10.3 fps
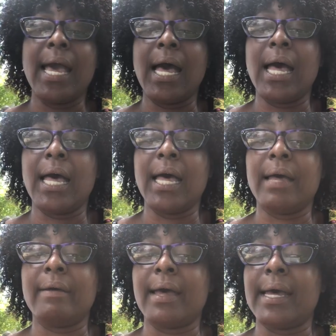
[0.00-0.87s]

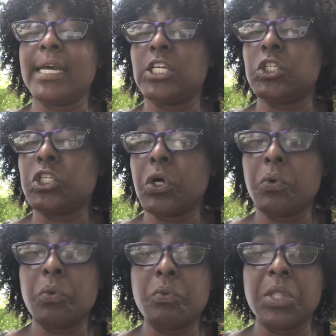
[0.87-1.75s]
I
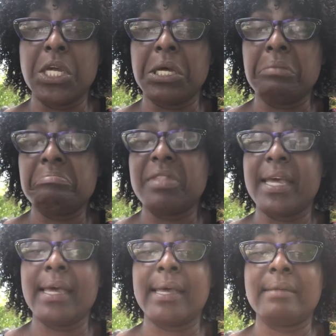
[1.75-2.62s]
told them
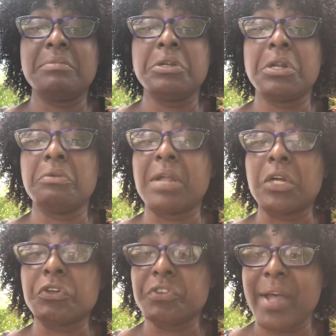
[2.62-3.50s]
that,
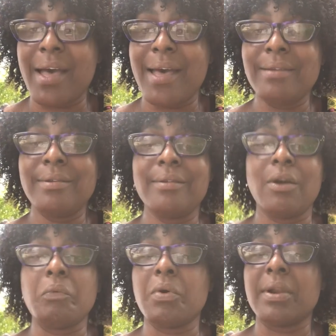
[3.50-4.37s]
Dr. Scott
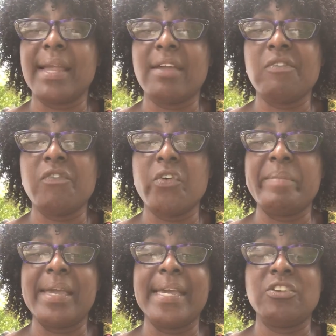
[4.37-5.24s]
wrote a letter for
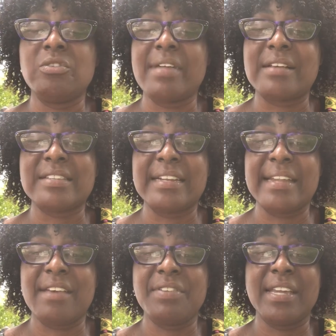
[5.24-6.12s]
me in
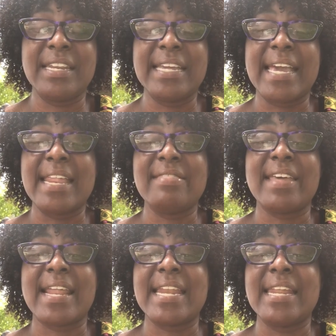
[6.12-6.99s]
2011 indicating
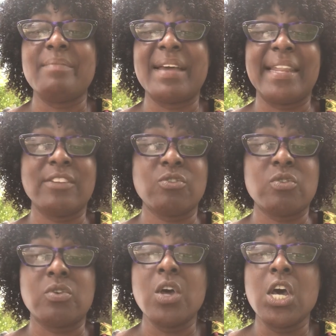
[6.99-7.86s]
that I needed my
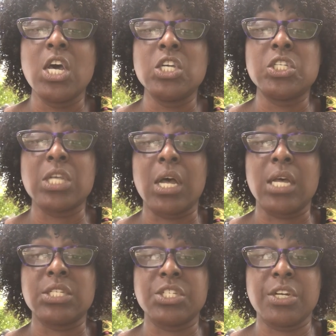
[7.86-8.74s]
electrical
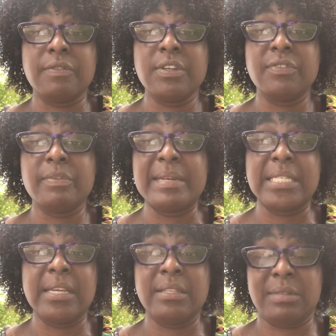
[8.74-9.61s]
service for my
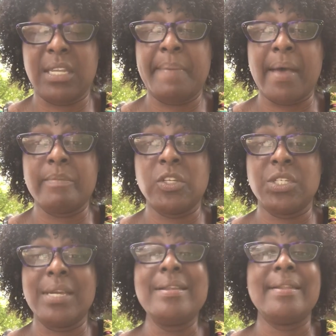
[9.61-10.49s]
CPAP
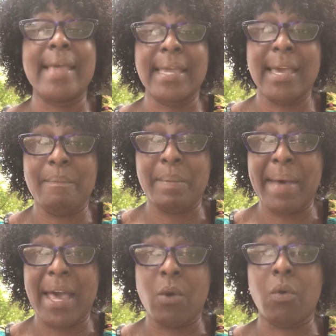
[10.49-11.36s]
machine, and that kept my
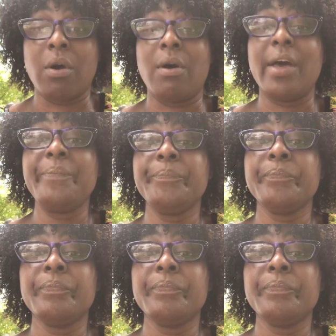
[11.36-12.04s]
power on.